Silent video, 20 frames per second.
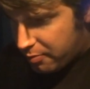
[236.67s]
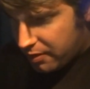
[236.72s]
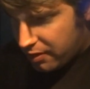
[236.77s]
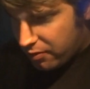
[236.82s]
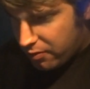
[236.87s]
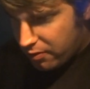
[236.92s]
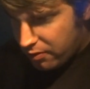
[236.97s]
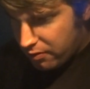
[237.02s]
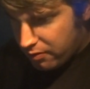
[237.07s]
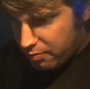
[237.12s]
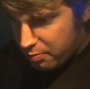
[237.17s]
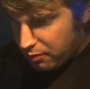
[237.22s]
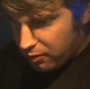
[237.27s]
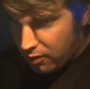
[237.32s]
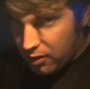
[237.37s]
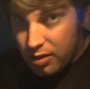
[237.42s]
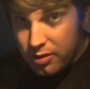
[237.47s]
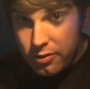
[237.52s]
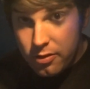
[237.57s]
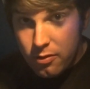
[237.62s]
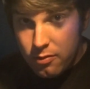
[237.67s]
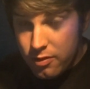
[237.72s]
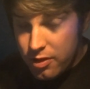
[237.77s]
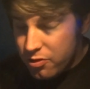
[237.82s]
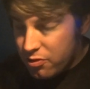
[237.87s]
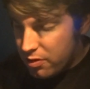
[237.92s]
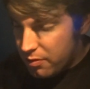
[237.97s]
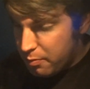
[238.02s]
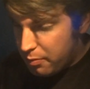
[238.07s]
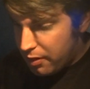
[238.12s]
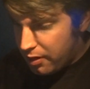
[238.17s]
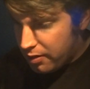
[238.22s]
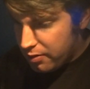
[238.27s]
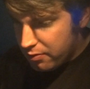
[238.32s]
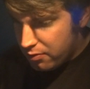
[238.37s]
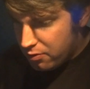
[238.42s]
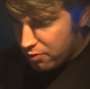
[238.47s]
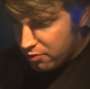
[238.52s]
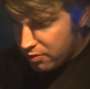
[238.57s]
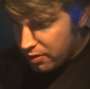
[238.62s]
pictures belong to Richard
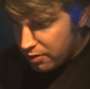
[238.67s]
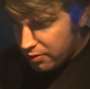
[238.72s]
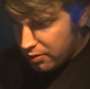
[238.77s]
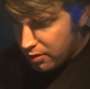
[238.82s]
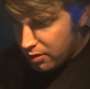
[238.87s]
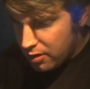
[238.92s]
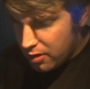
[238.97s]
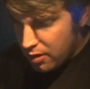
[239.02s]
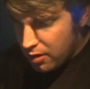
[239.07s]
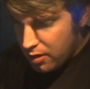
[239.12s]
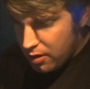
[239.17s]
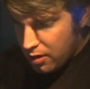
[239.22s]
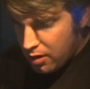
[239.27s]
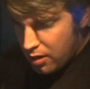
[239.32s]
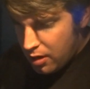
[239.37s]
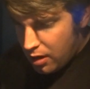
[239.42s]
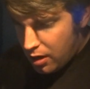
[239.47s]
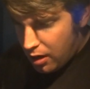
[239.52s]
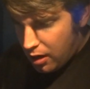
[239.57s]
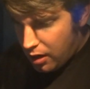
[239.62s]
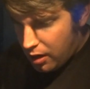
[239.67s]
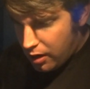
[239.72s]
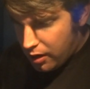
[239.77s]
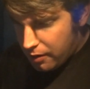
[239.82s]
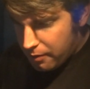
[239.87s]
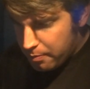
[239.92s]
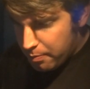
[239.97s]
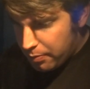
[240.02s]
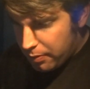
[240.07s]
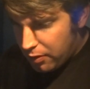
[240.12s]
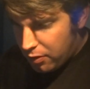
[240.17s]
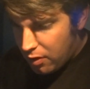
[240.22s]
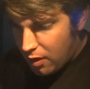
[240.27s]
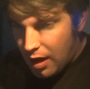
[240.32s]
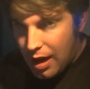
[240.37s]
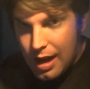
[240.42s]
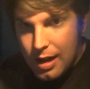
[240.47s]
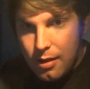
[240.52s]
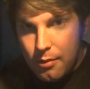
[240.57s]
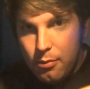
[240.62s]
Barnes Jr., so
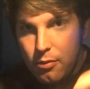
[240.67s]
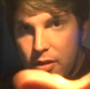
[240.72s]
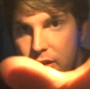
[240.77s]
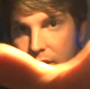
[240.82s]
I'm